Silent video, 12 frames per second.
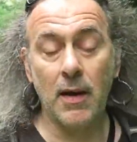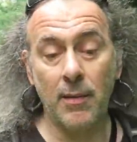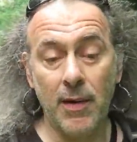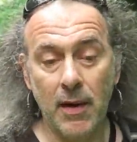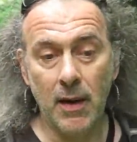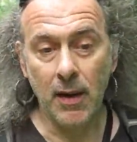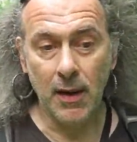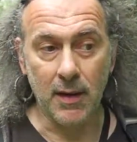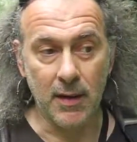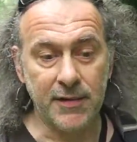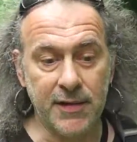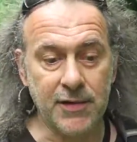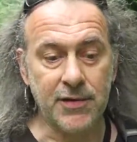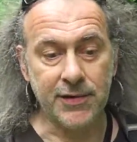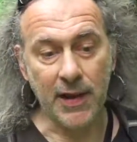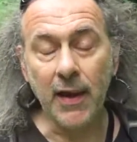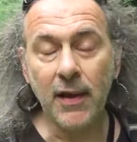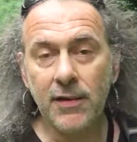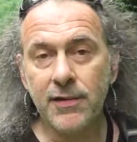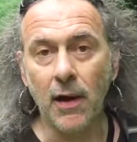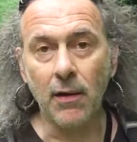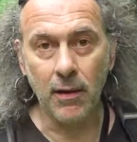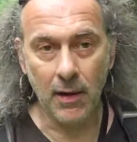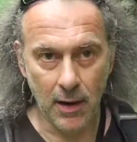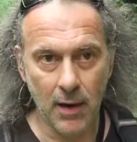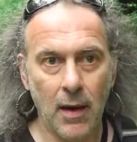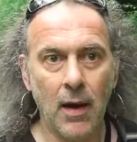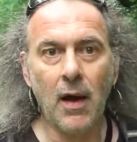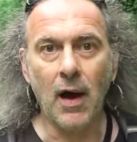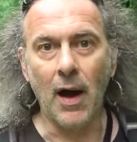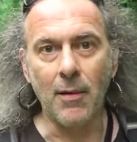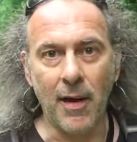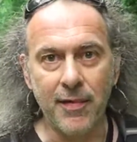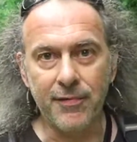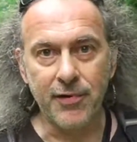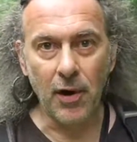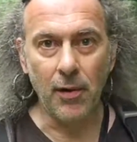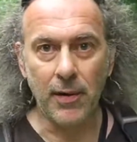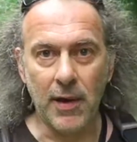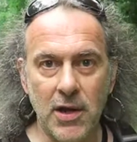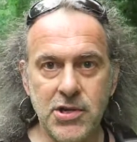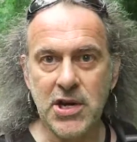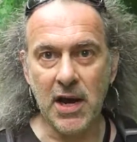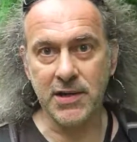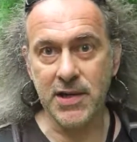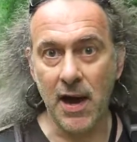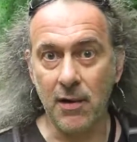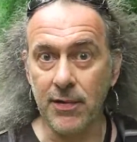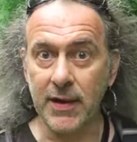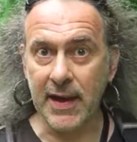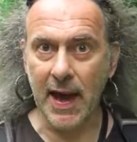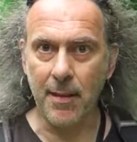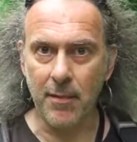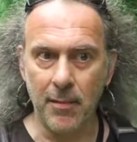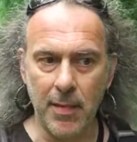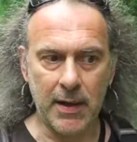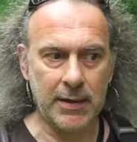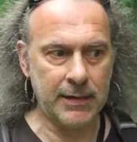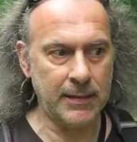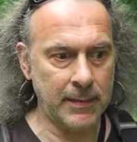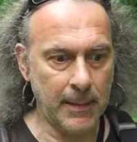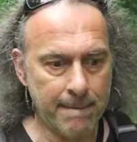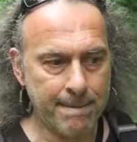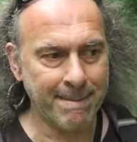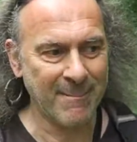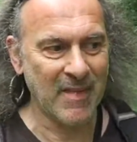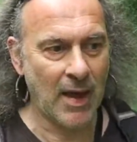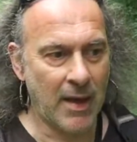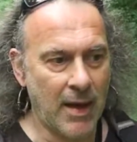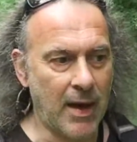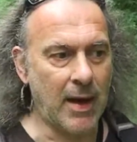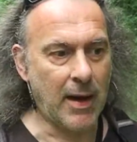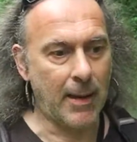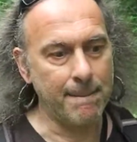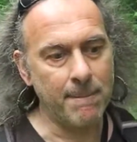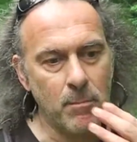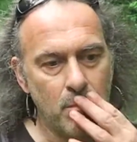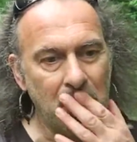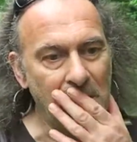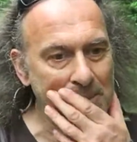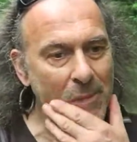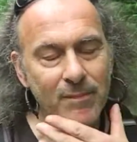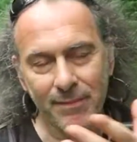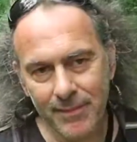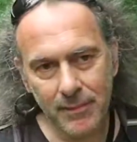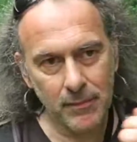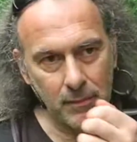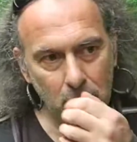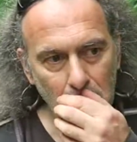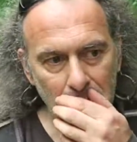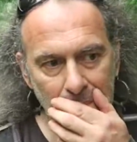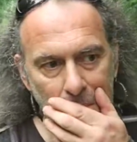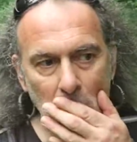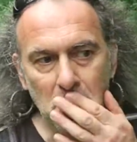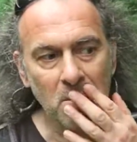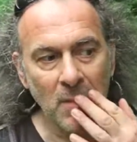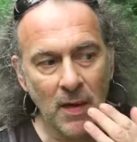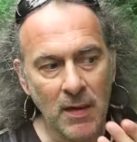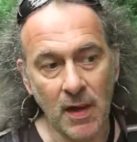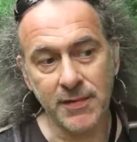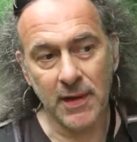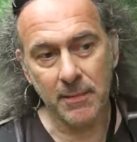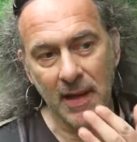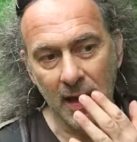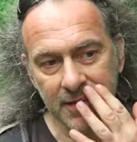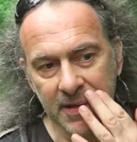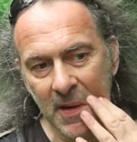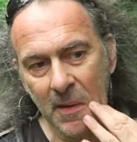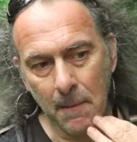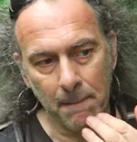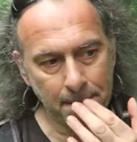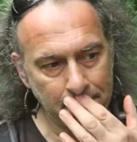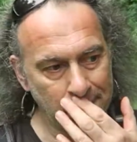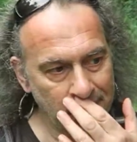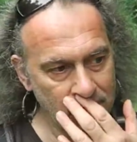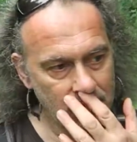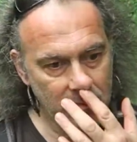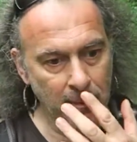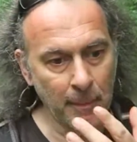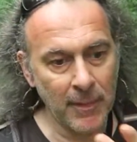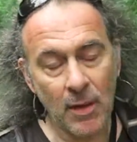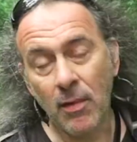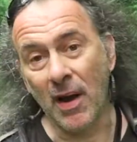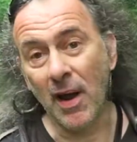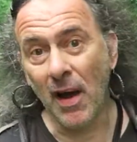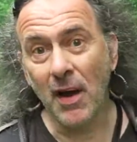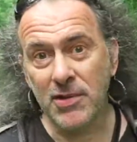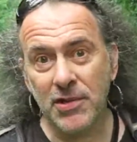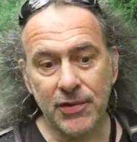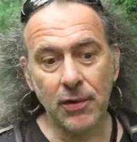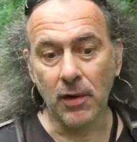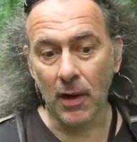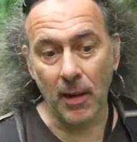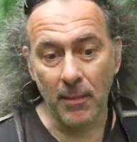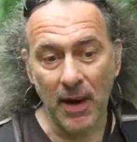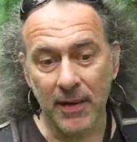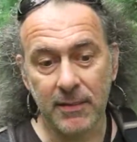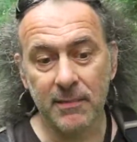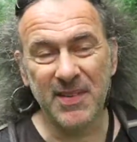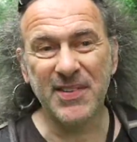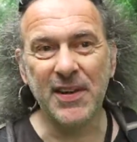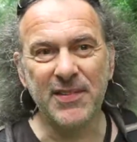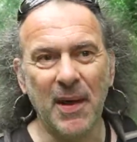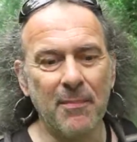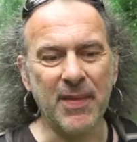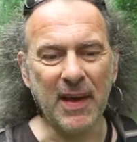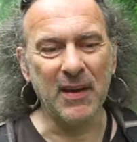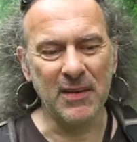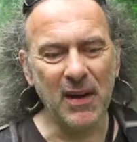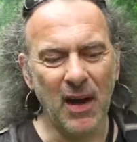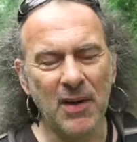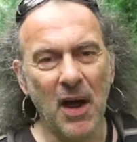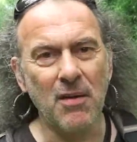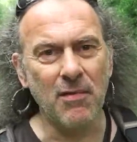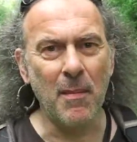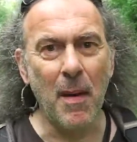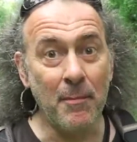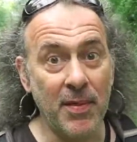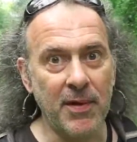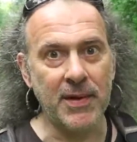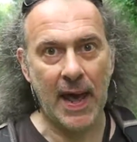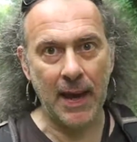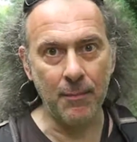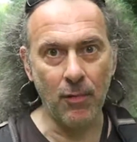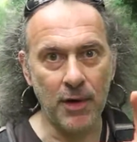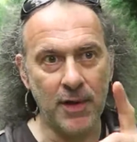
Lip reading: And I went, ah, that's interesting. So I went through and I checked out the cameraman, but because I'm guessing, well, I just thought I might see something, and I remember the name.